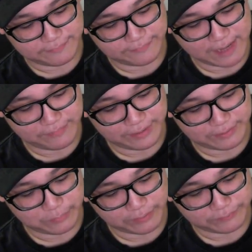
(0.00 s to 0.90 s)
flavored
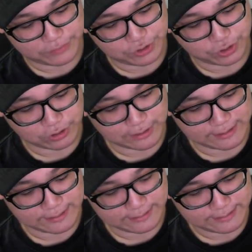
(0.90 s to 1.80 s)
with
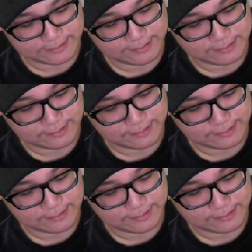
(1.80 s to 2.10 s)
chocolate.